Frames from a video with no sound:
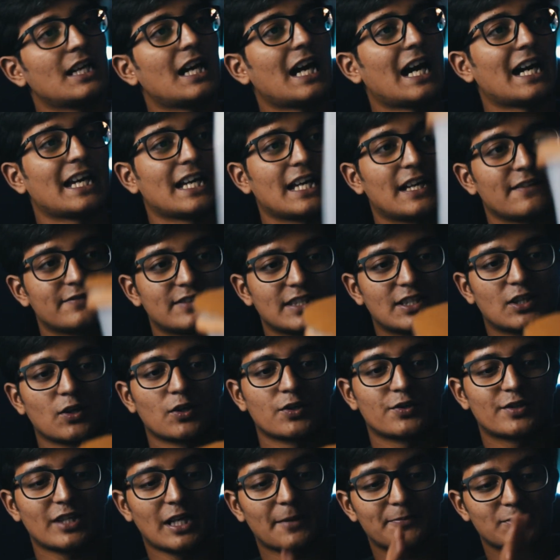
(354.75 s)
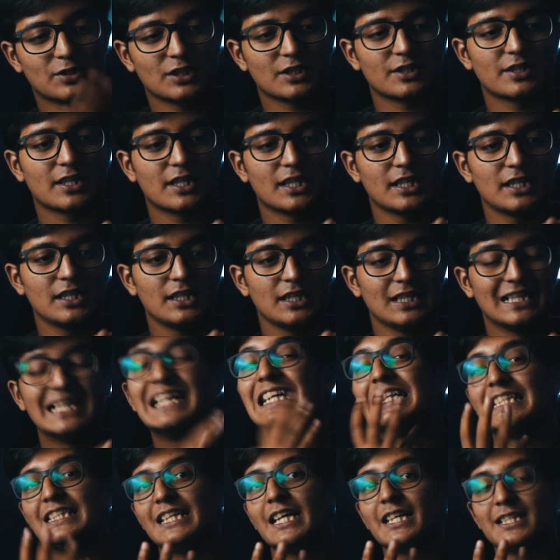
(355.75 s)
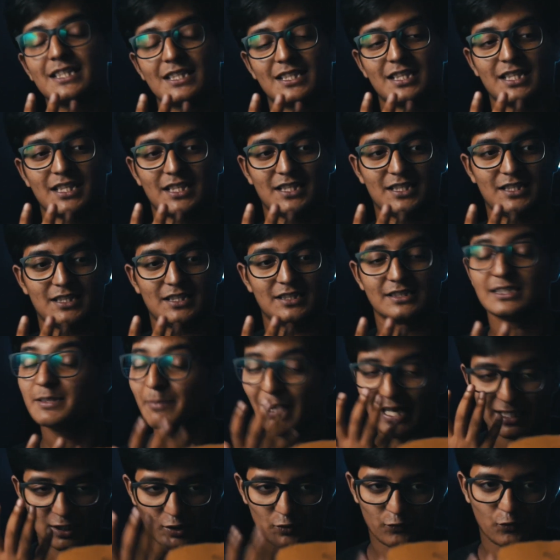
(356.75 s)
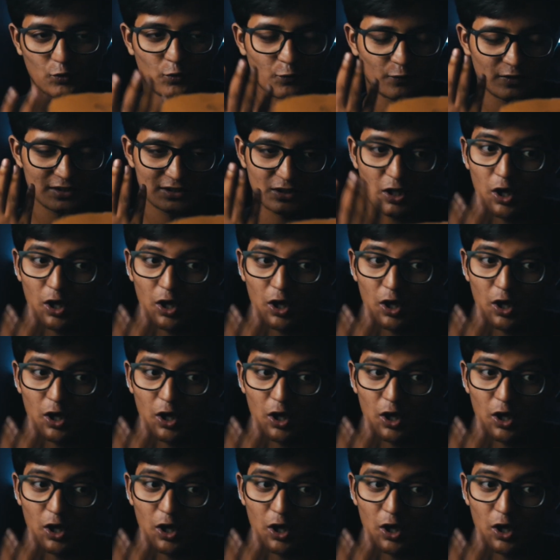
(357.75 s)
I have the contraption ready, yet the microphone was